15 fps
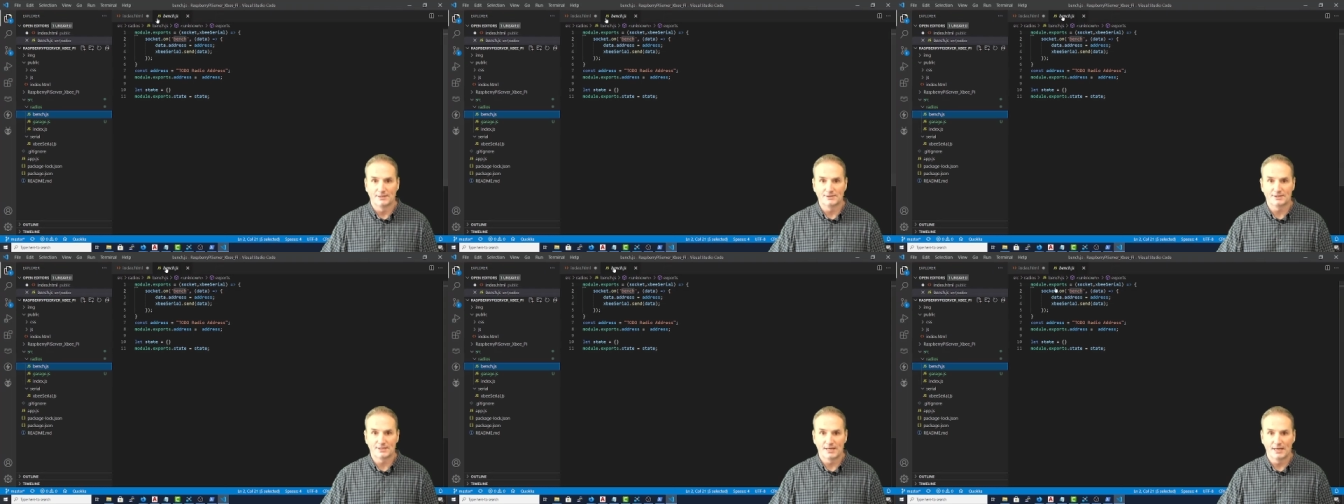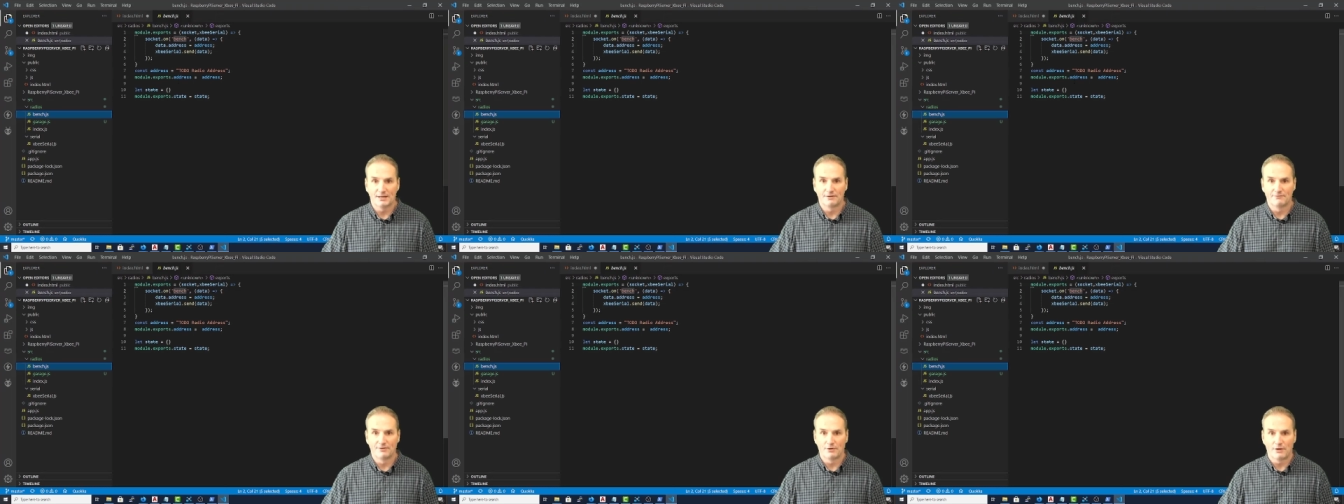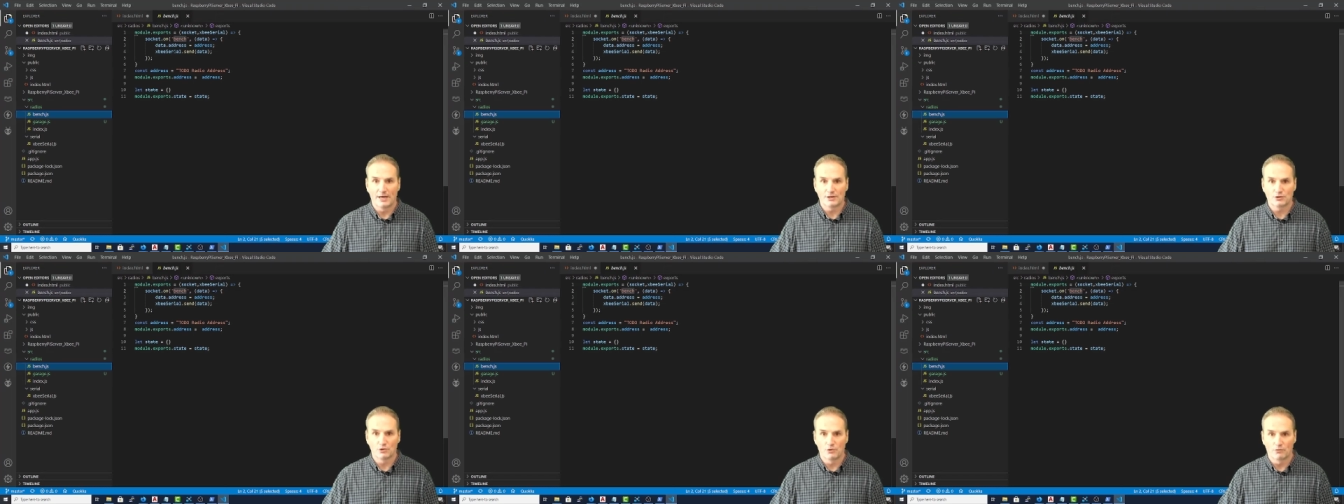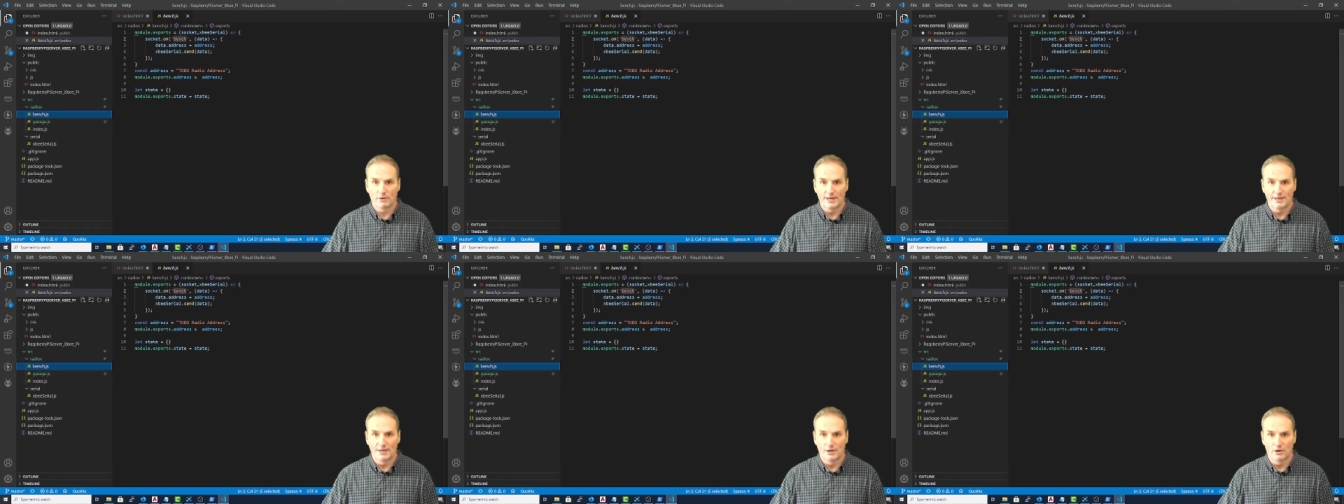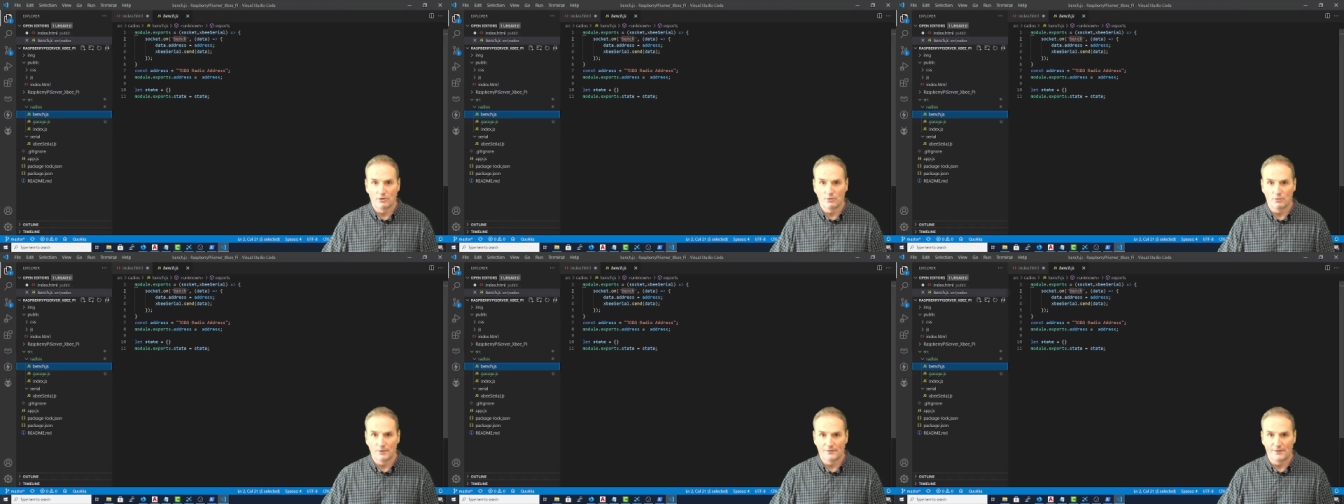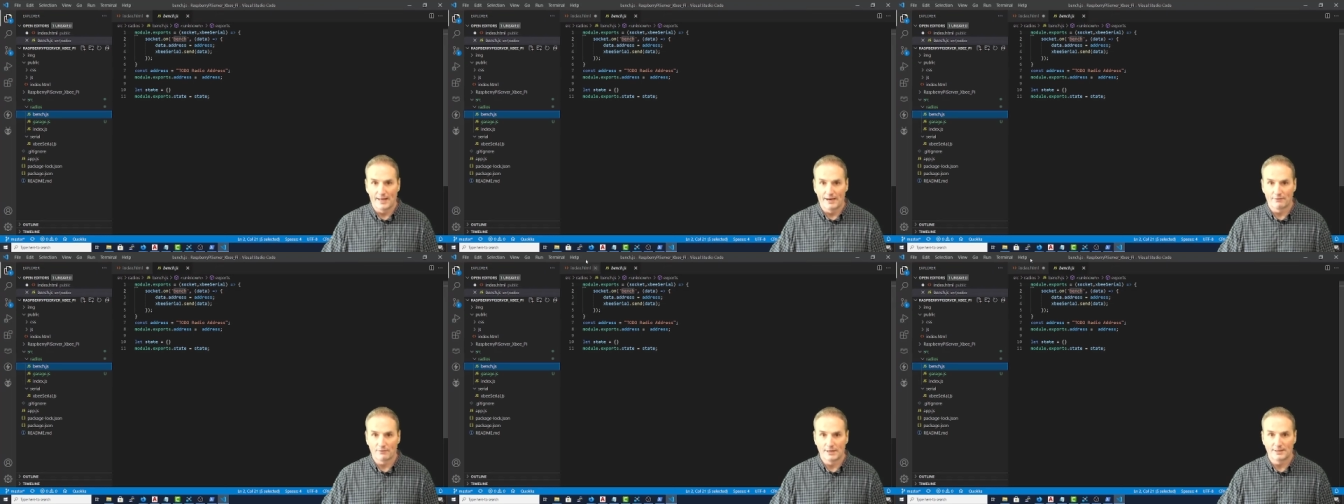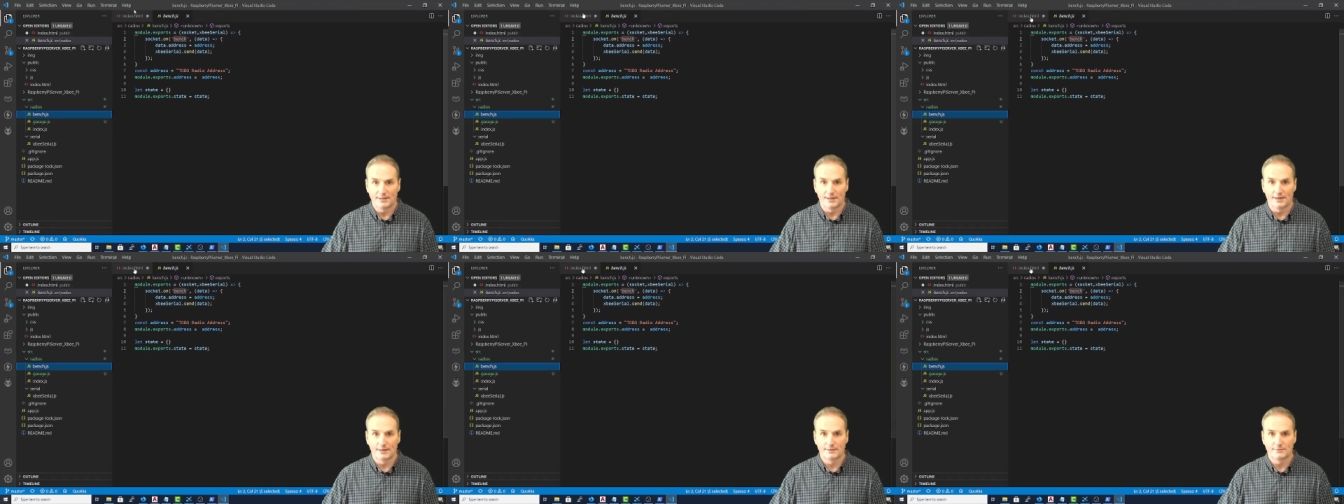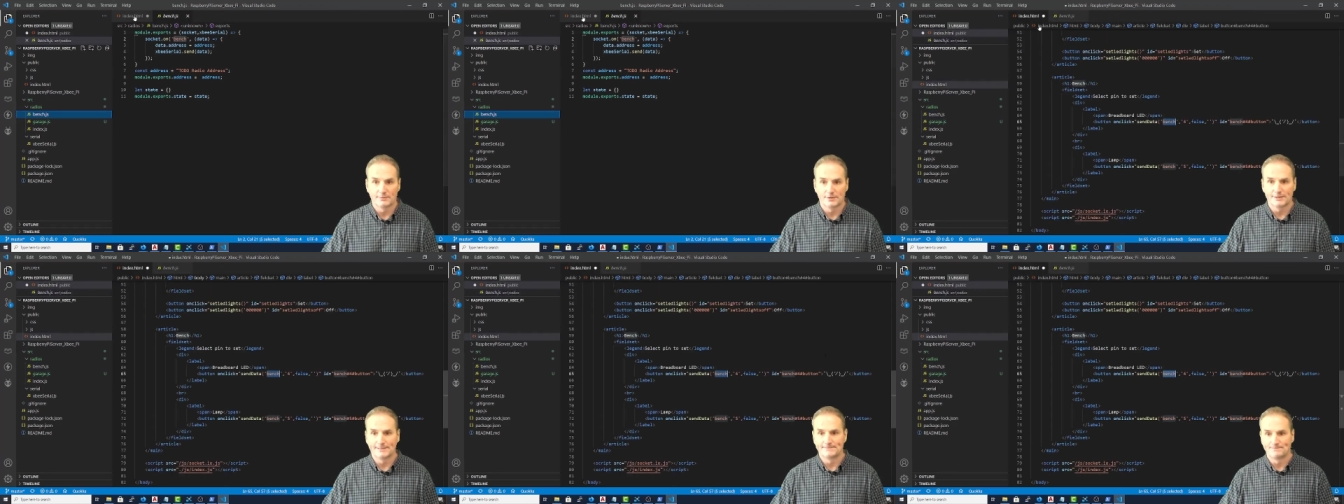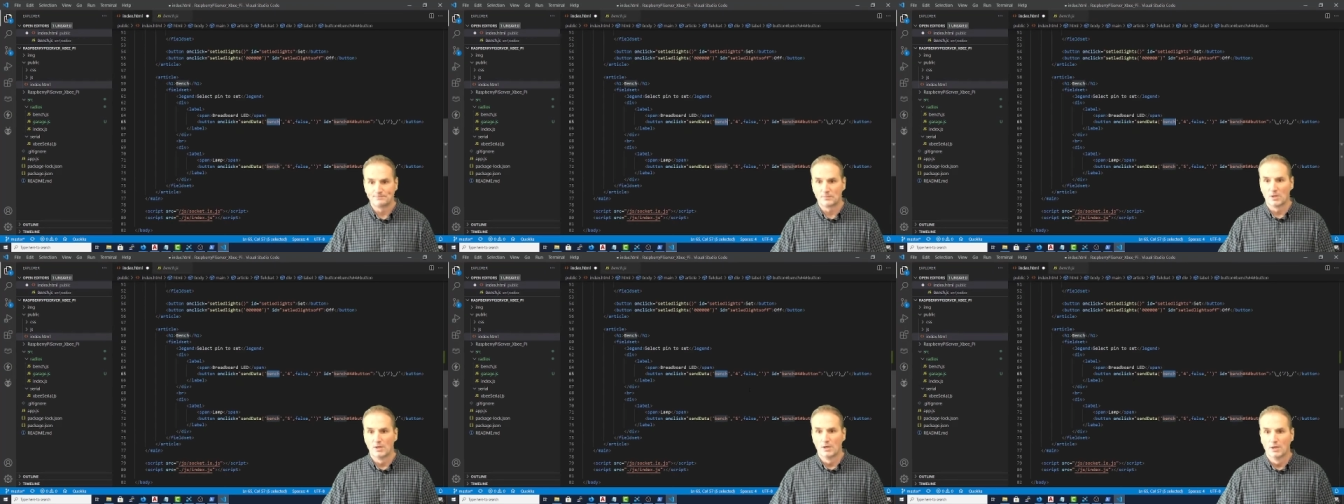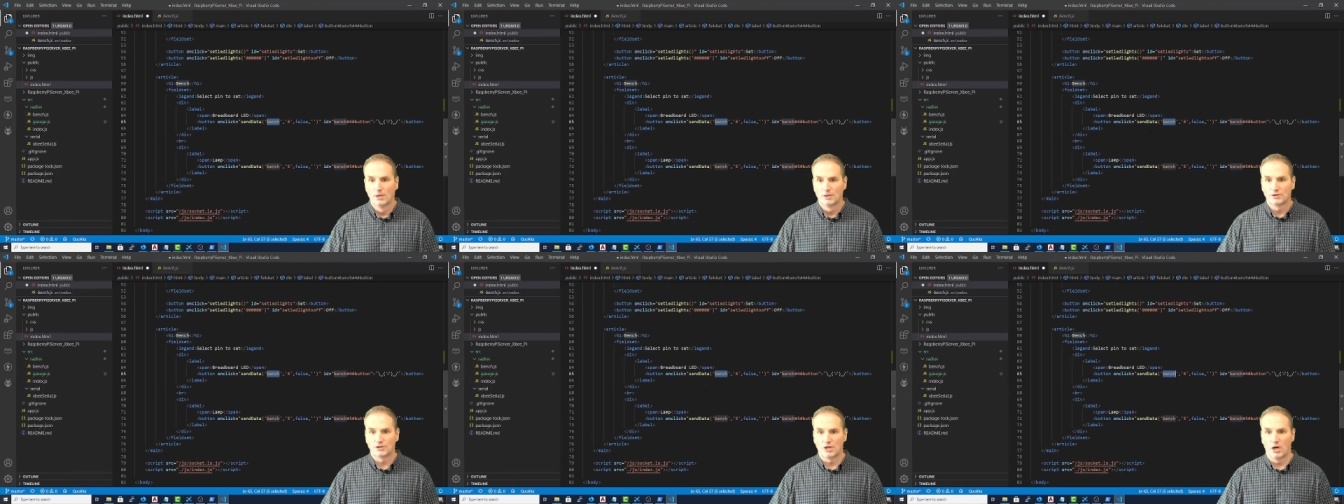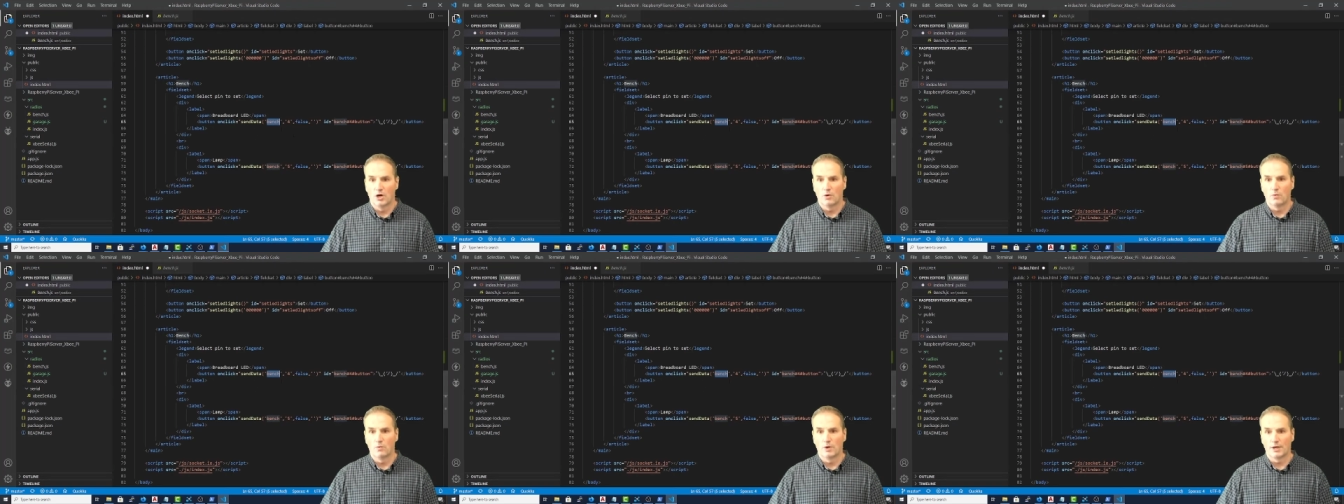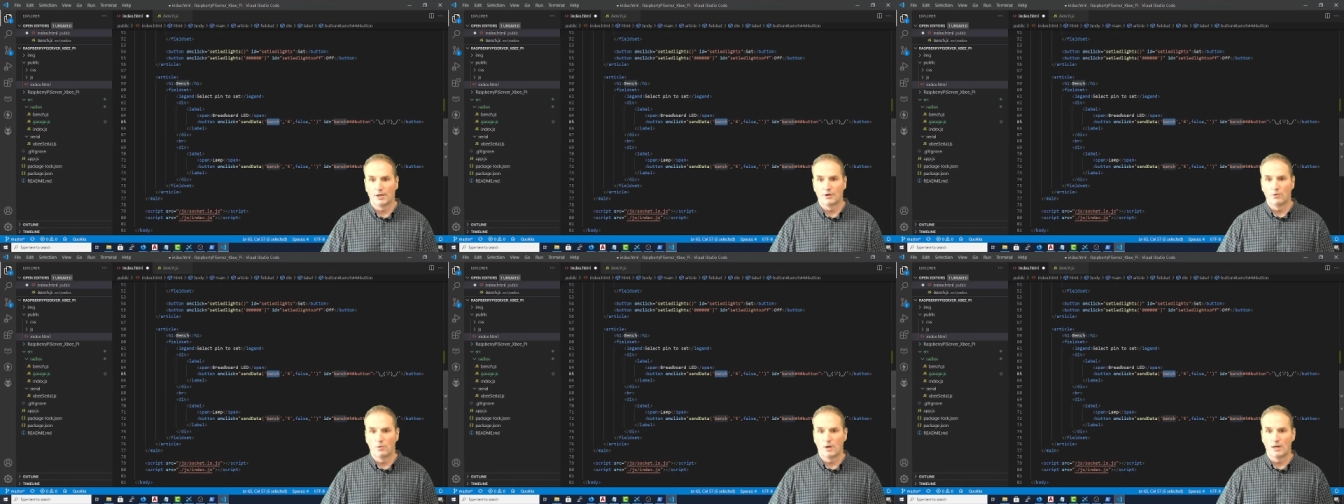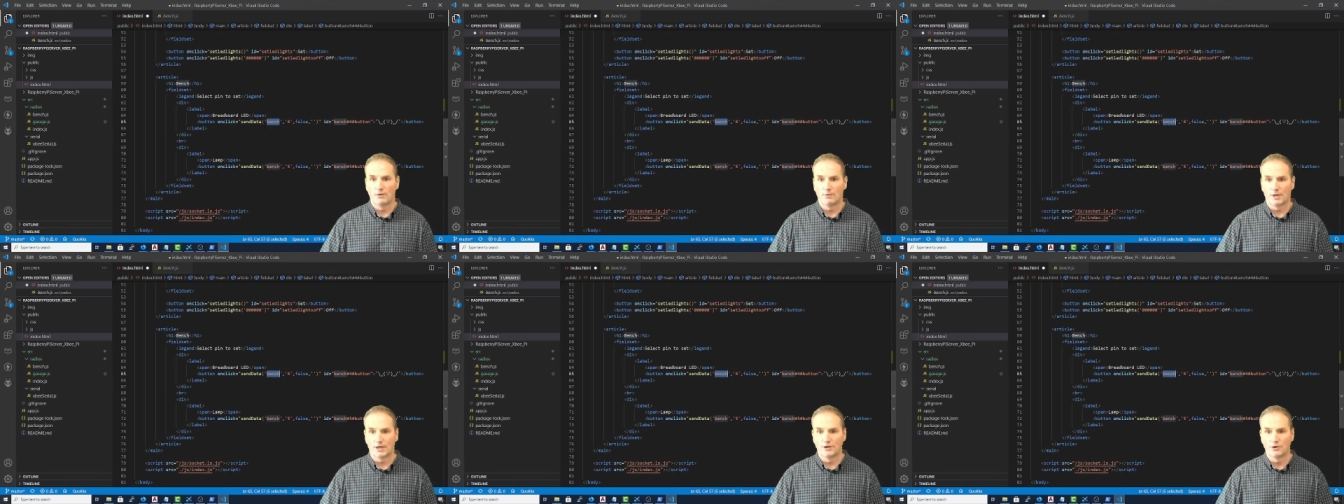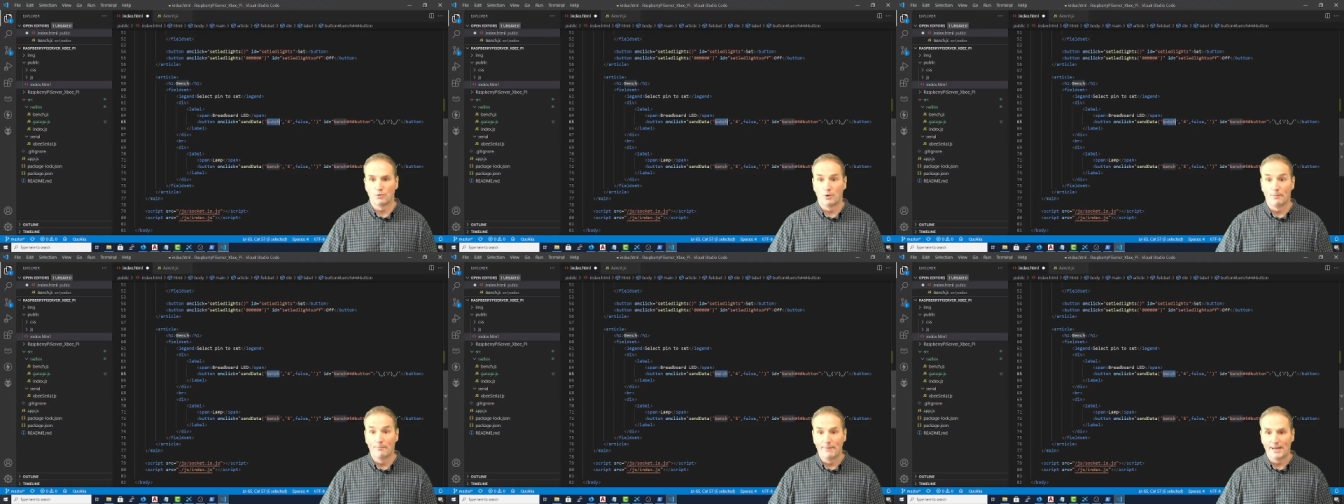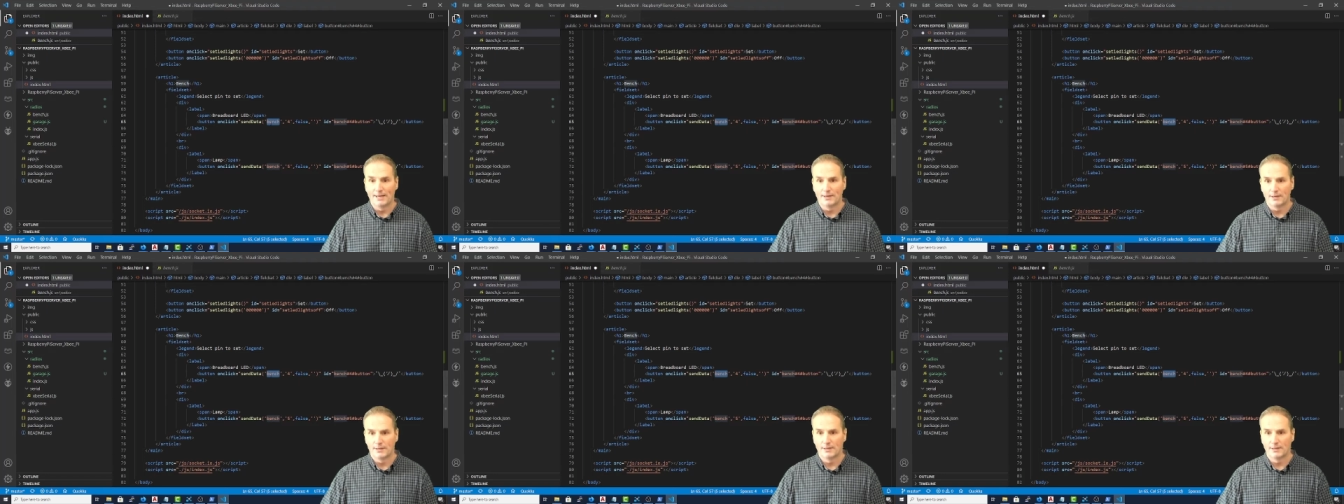inside of your actual radio with that right there, right? So we're going to do a MIT